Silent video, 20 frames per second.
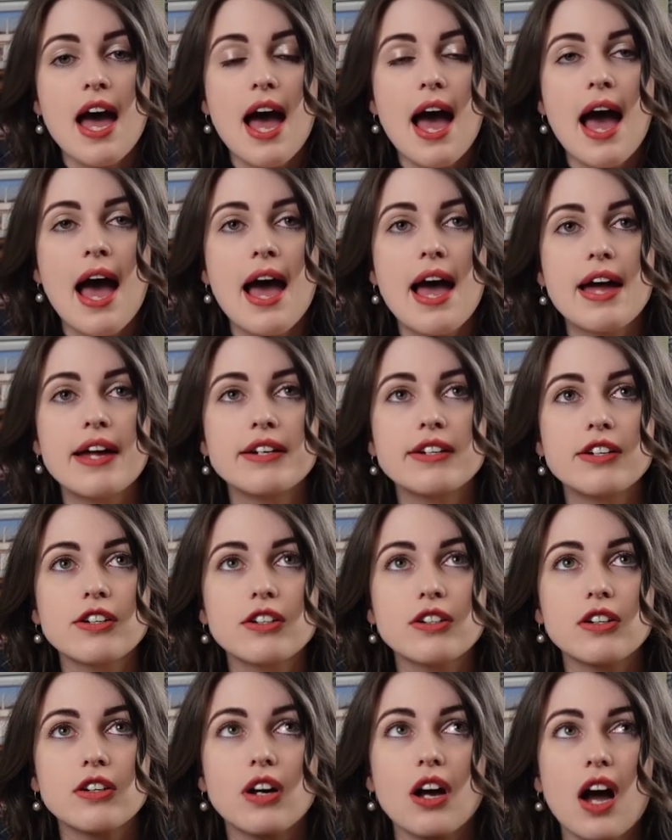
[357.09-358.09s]
And
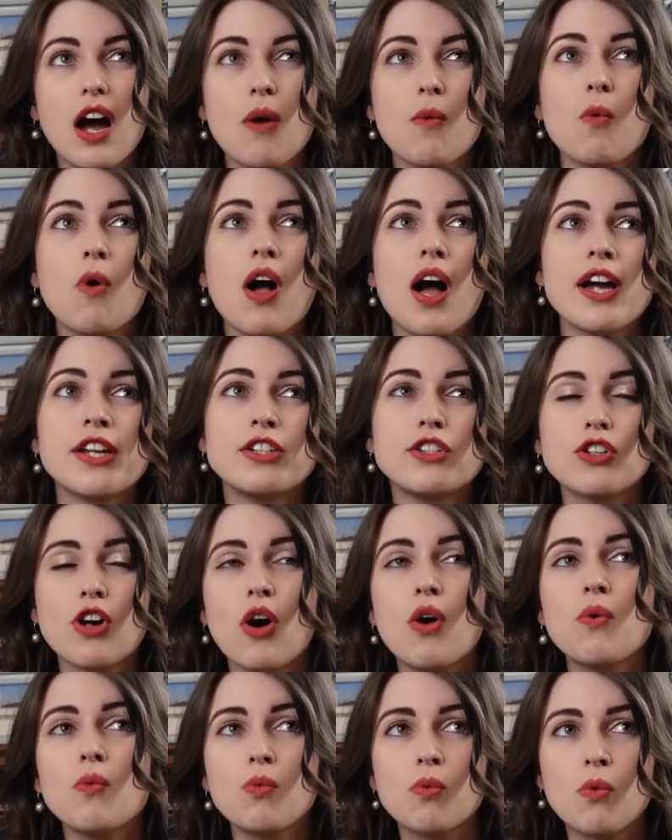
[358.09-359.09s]
while I
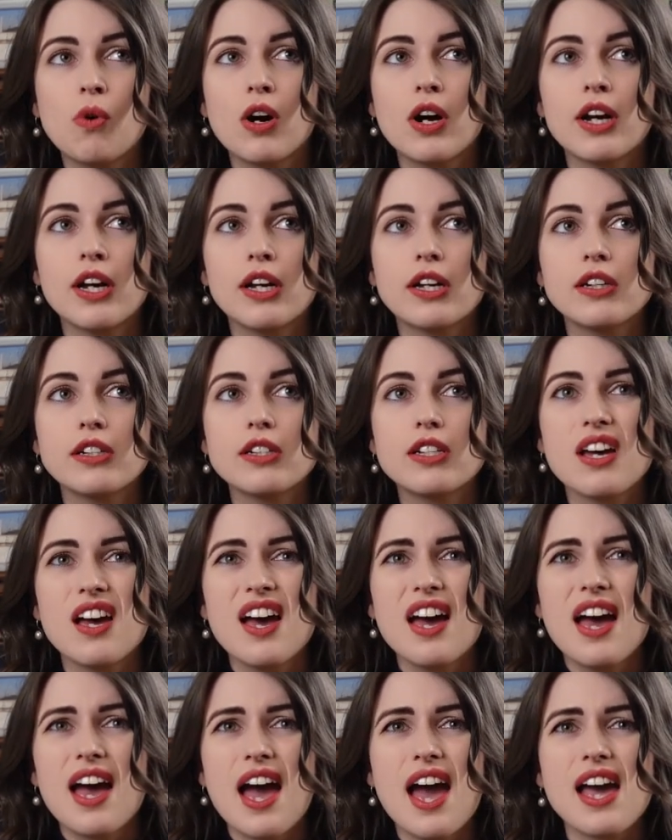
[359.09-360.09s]
don't want
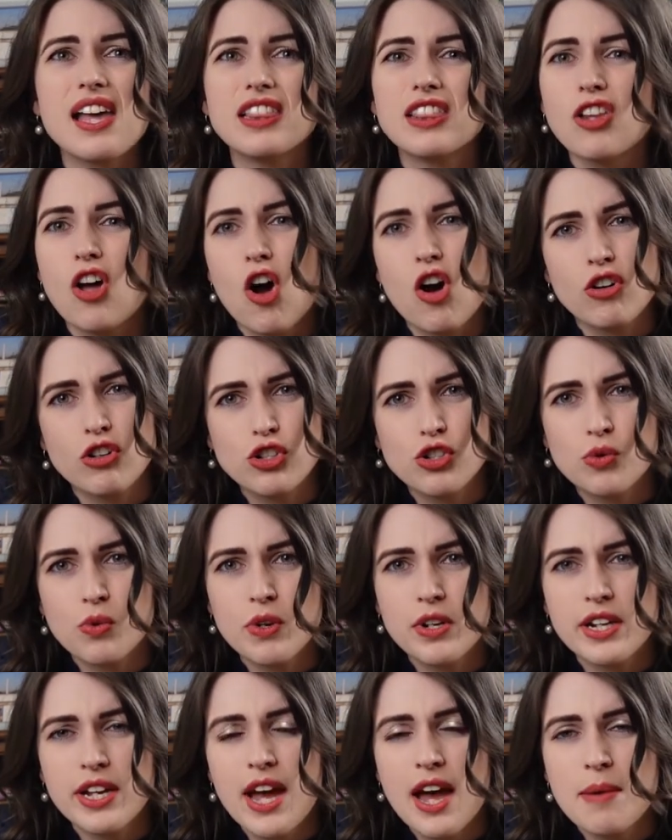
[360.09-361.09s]
a long
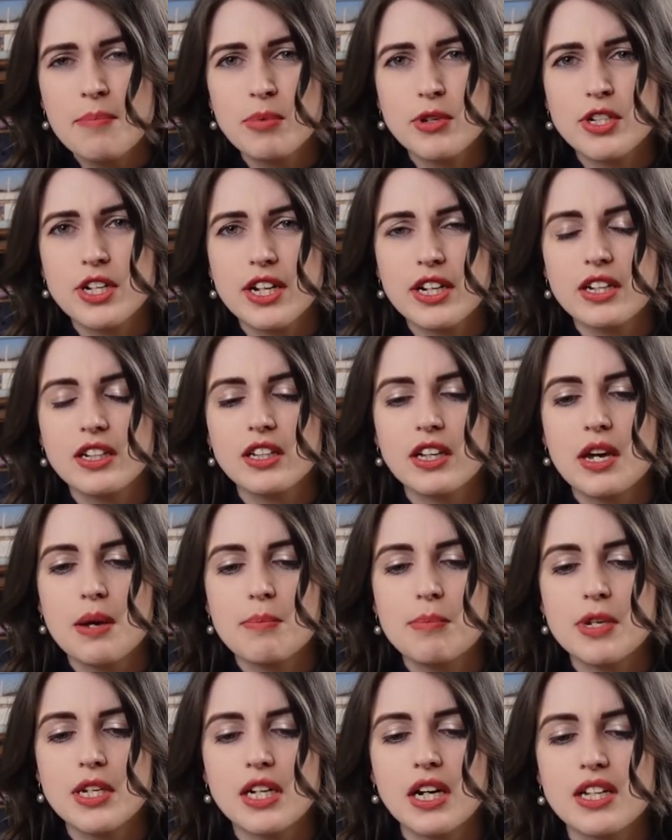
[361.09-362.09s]
short yet,
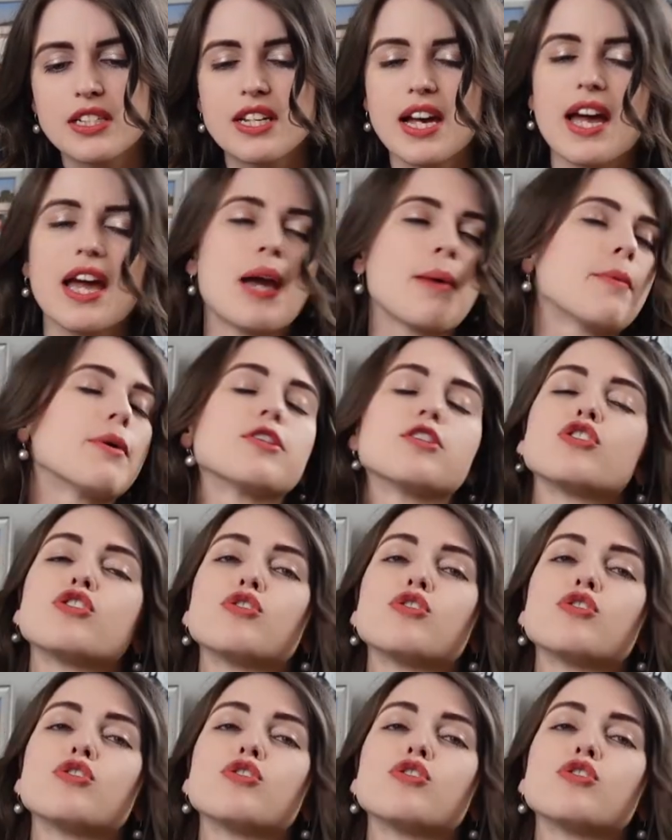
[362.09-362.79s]
particularly because I am on the